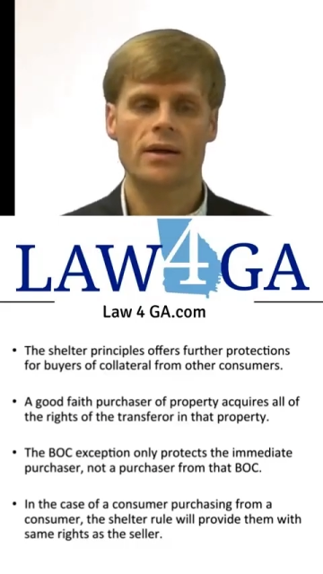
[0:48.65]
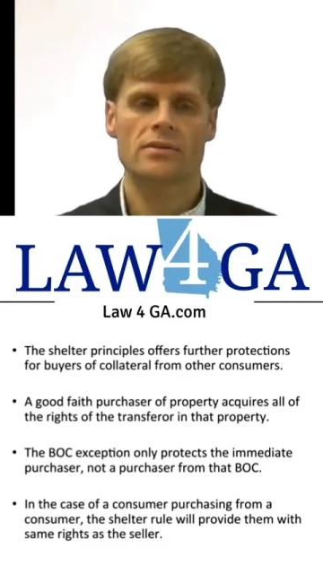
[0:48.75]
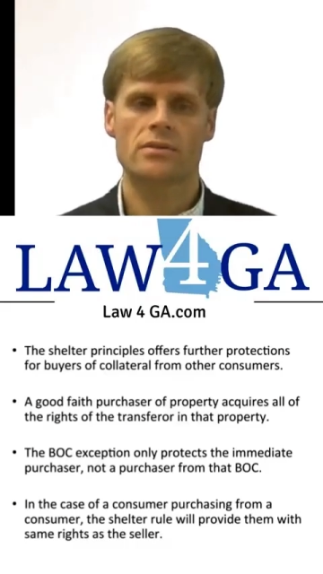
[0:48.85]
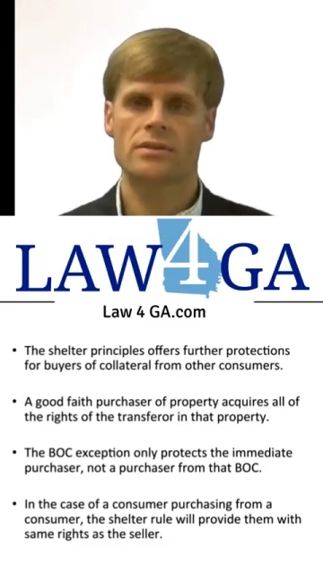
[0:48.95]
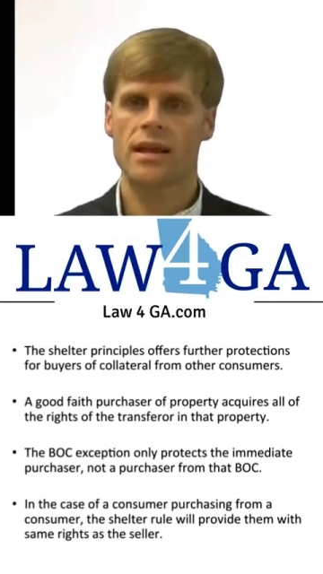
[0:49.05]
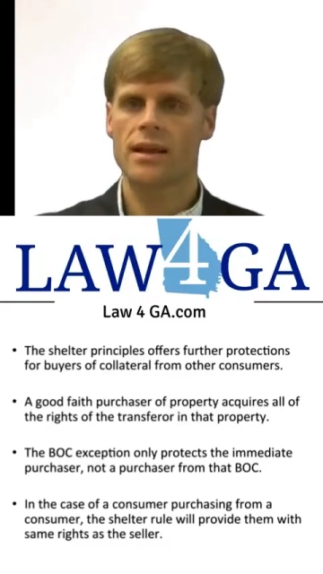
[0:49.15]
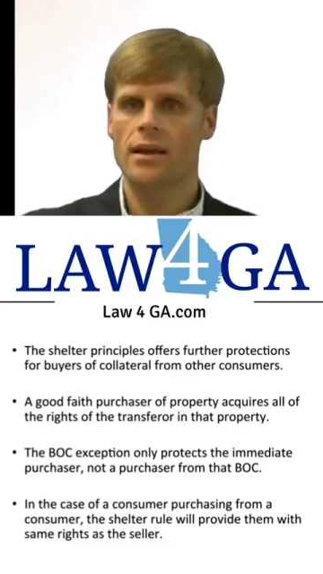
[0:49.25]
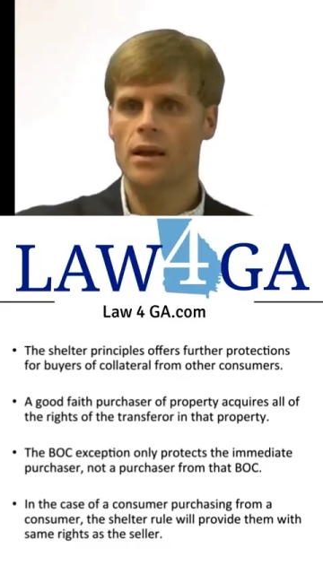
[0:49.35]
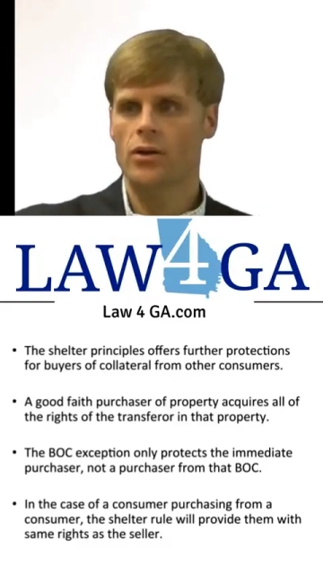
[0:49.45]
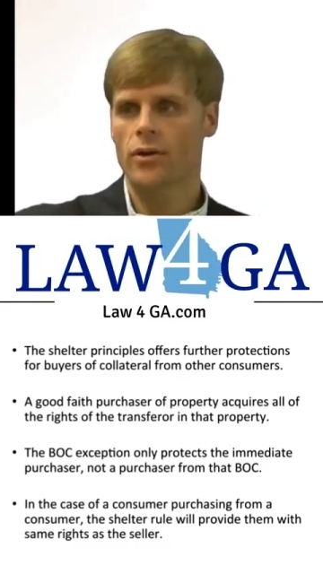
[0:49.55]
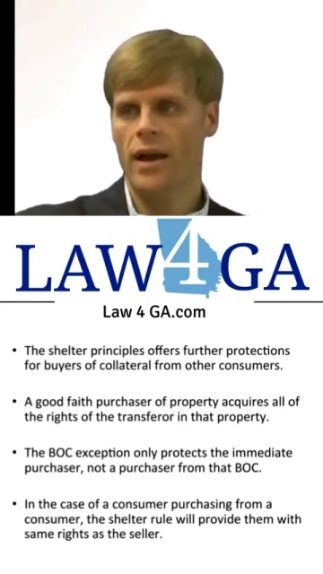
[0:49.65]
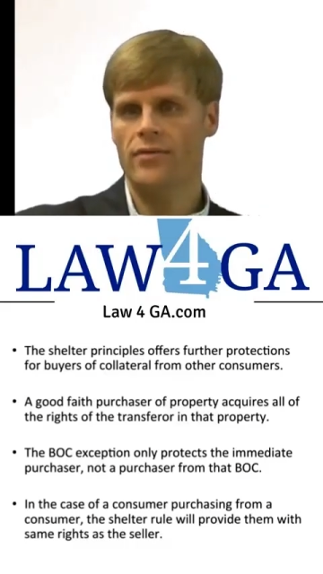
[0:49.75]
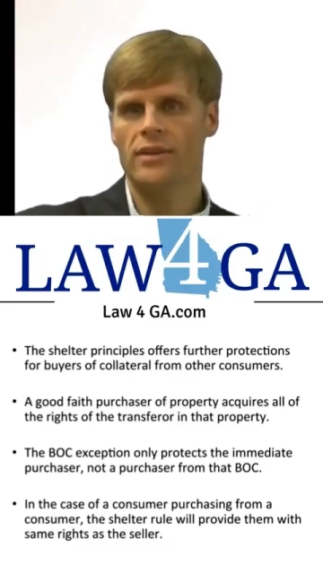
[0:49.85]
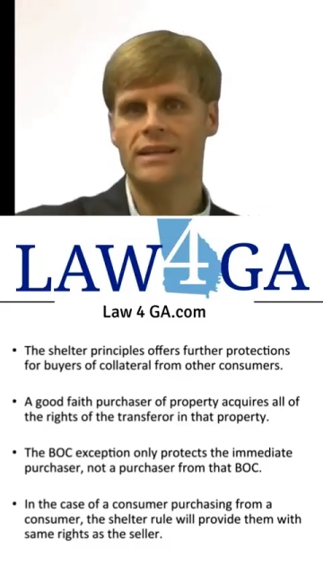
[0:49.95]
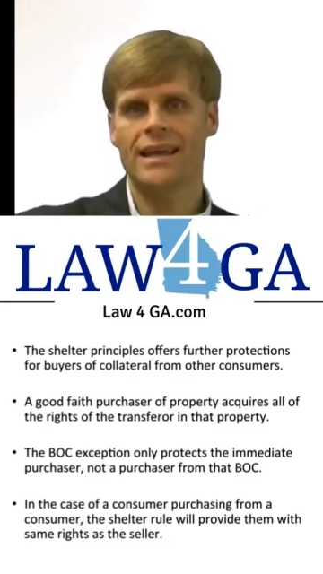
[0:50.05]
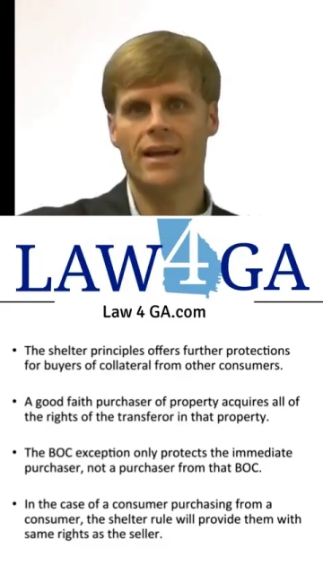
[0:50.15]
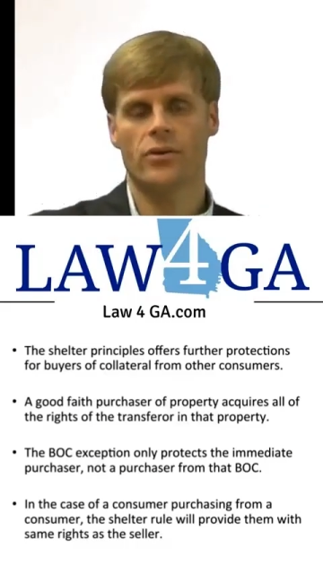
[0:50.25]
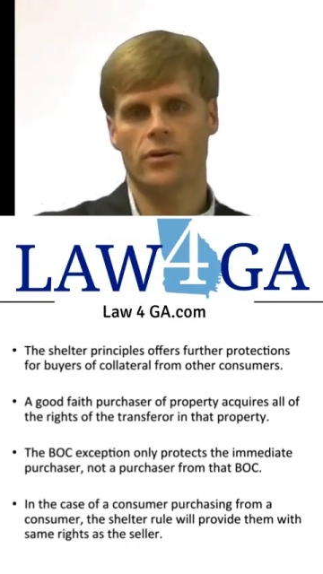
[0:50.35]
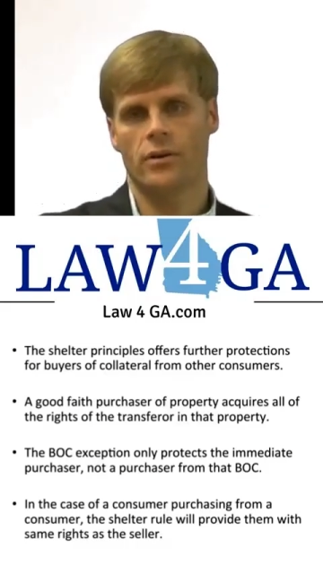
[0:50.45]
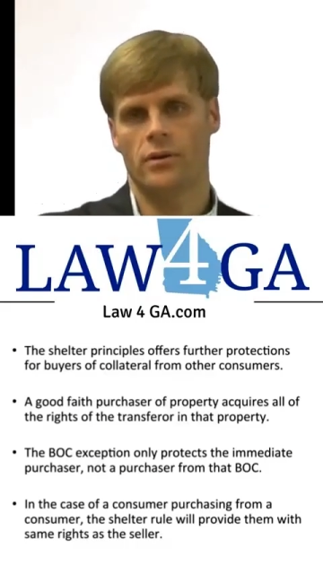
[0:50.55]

So say you have the debtor